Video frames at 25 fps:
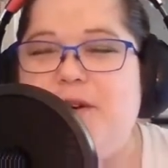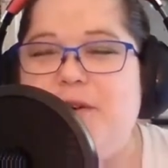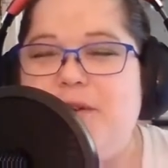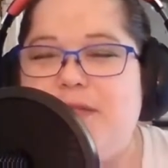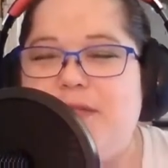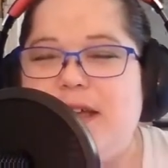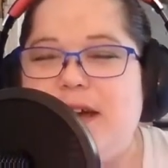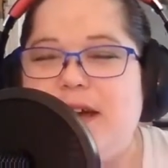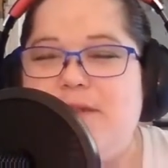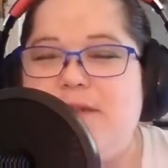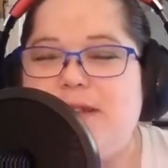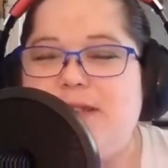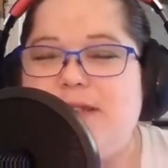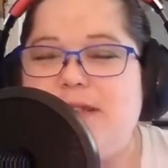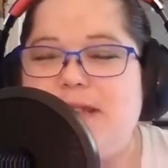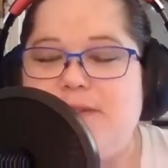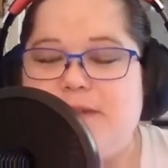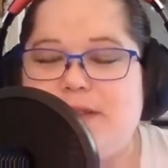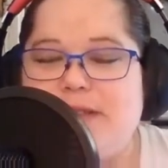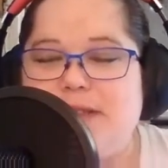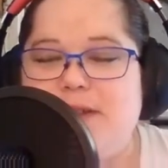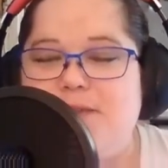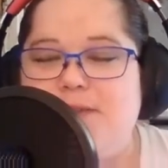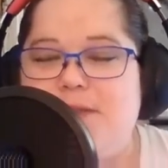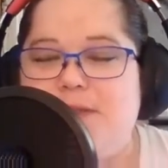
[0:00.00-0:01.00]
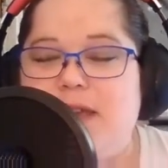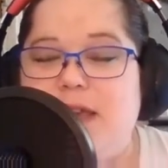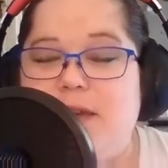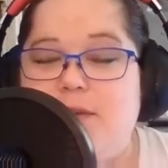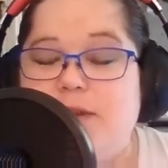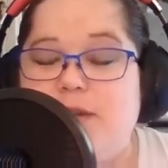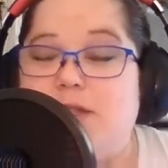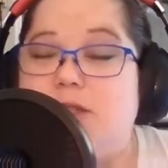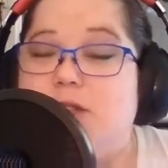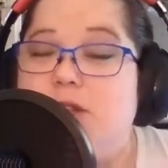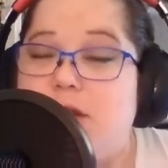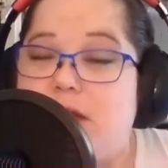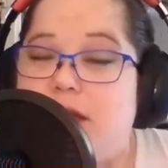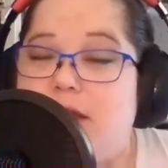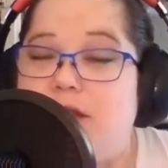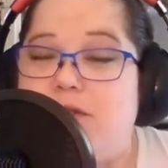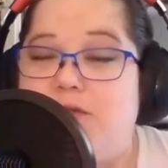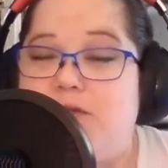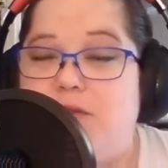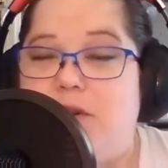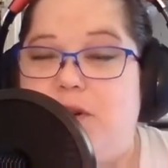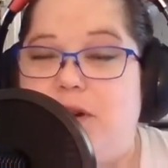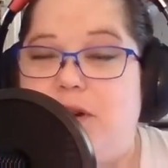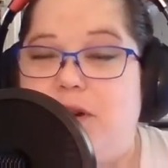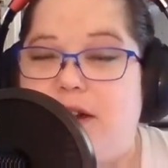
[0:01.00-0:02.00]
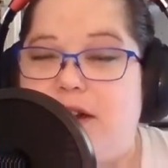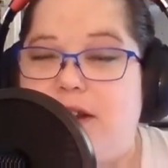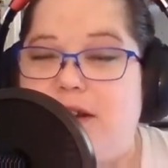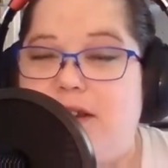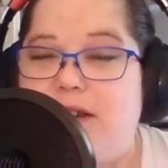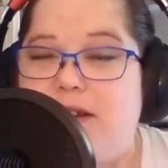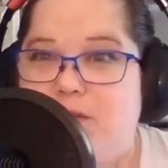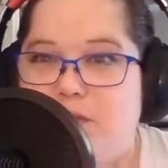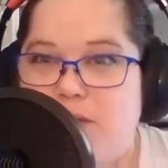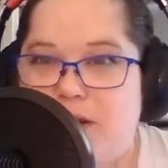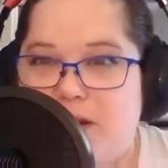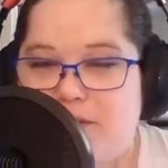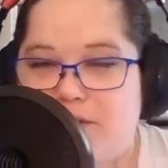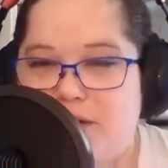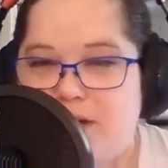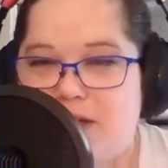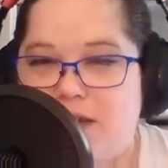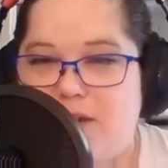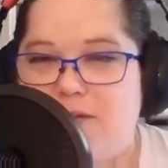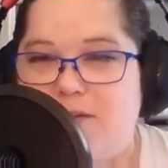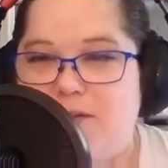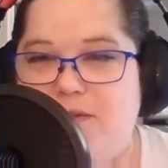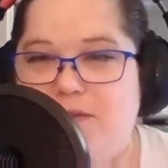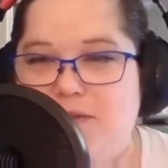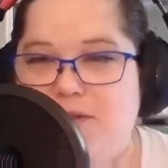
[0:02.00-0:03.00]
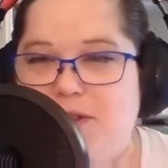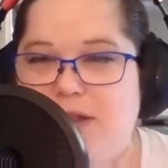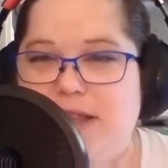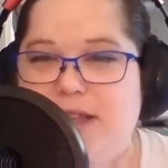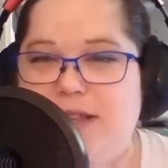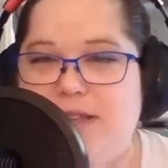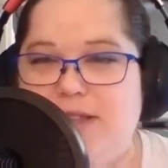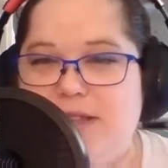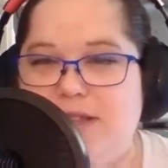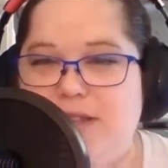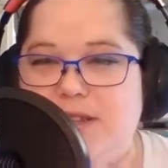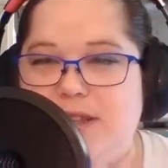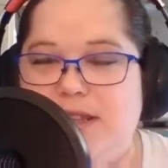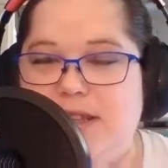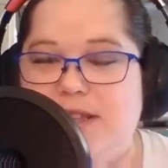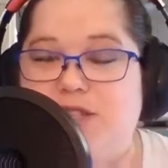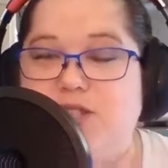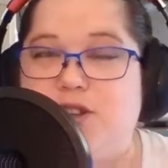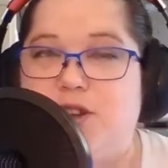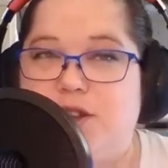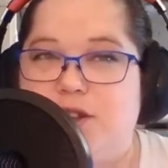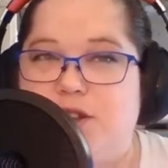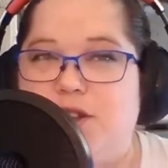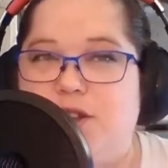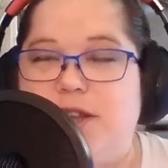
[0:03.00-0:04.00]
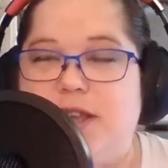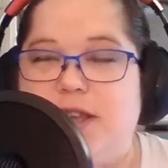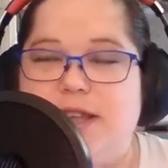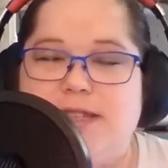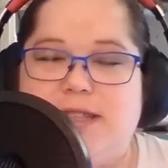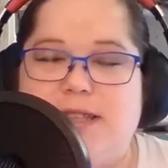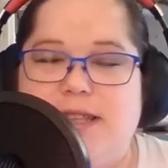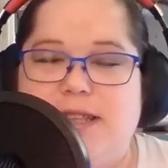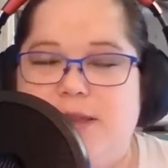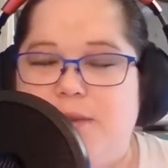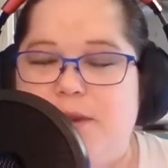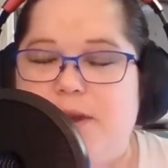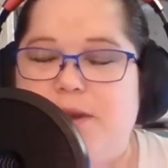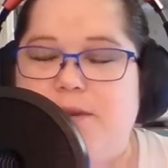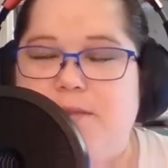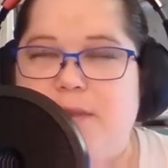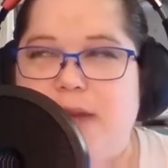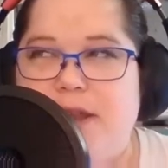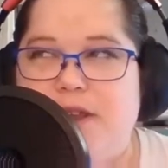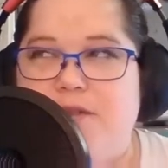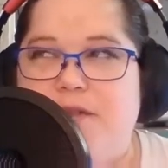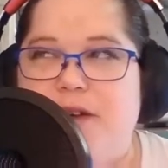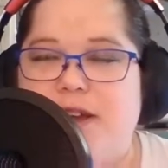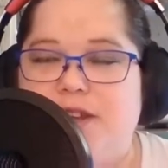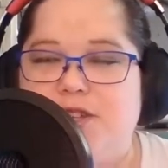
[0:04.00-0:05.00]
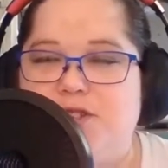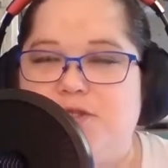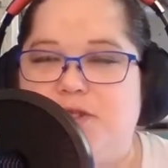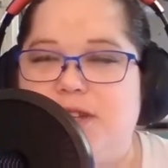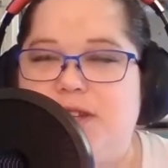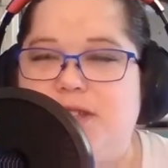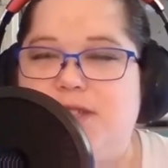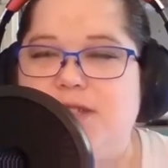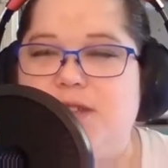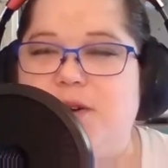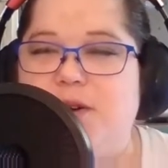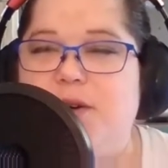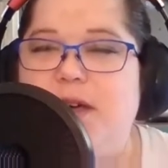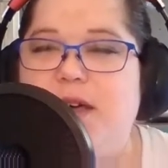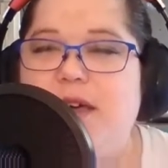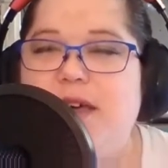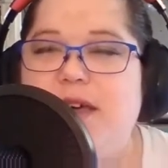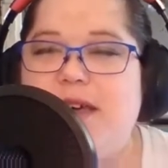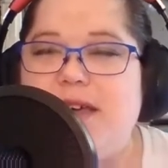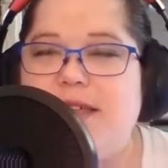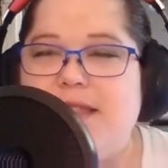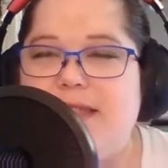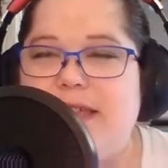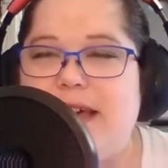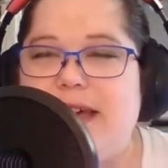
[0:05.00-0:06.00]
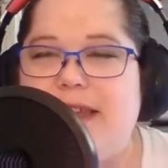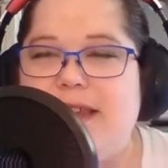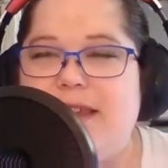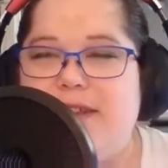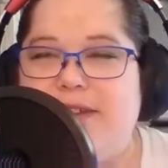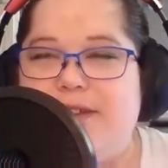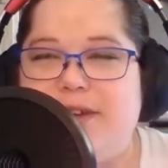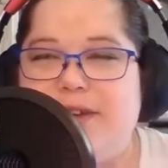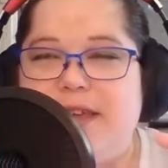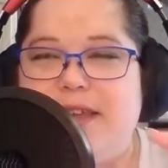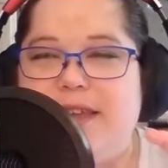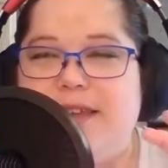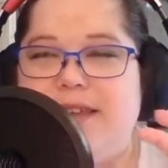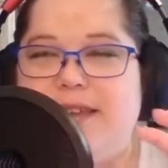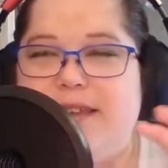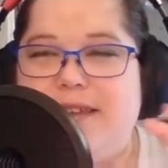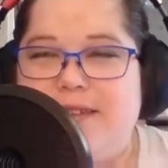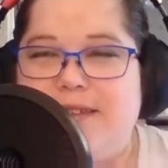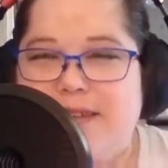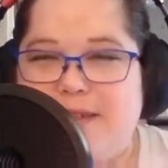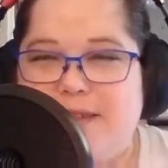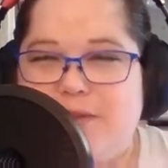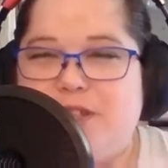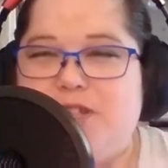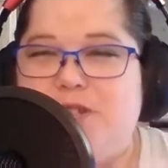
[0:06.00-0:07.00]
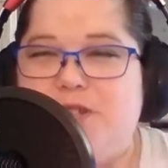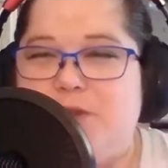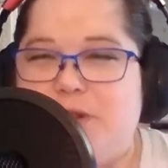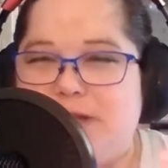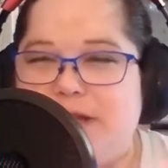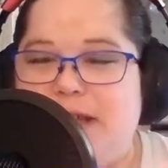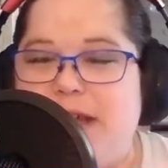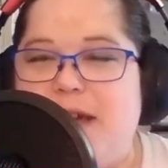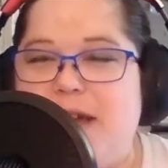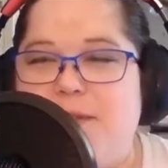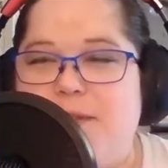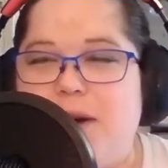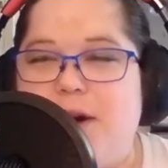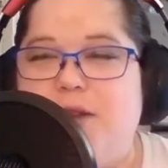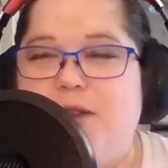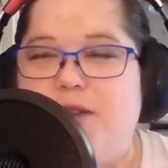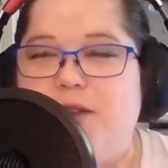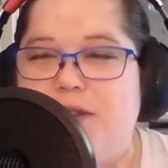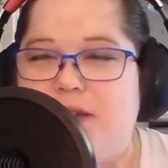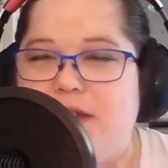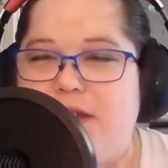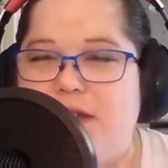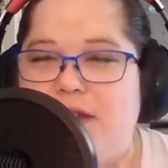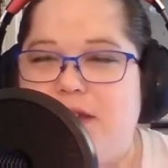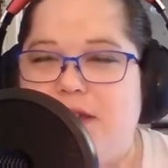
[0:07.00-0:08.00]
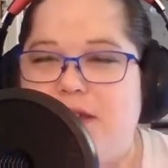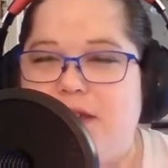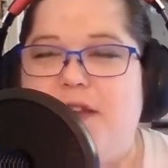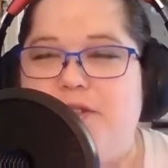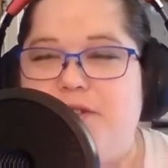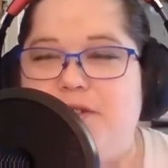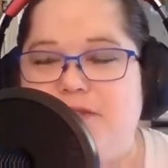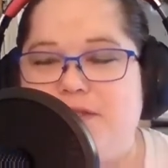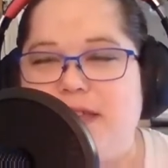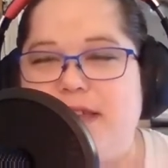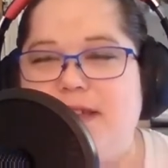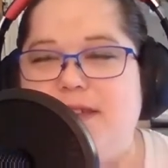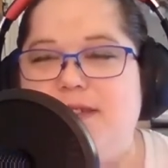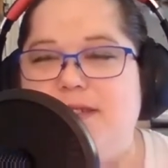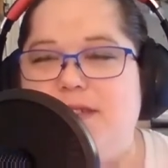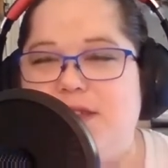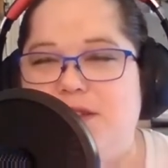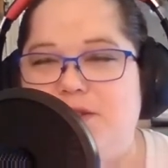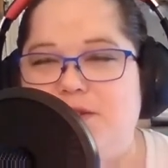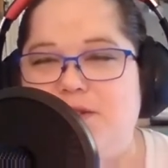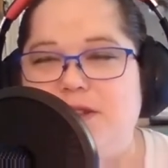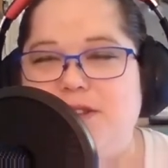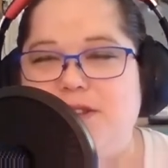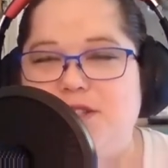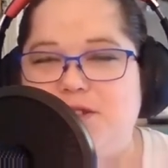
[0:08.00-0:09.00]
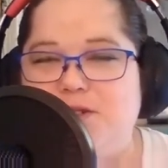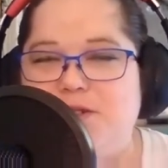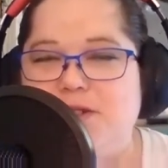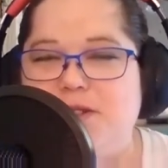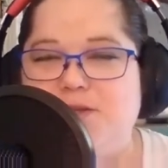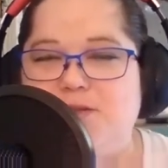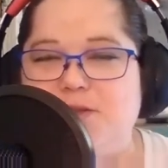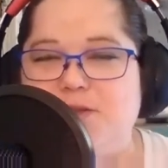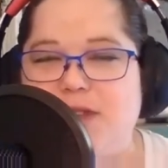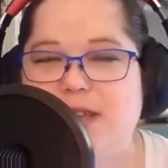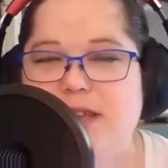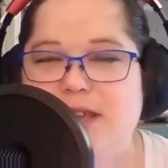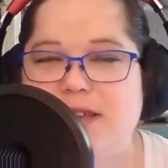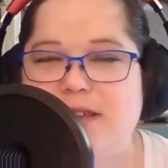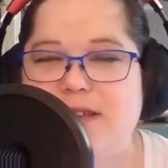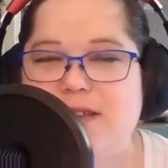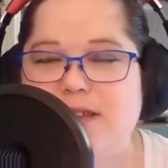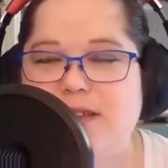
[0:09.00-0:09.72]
that wasn't even something he was looking for whenever he started looking into lean manufacturing. So that looking what you were saying about looking for other things that you can do is really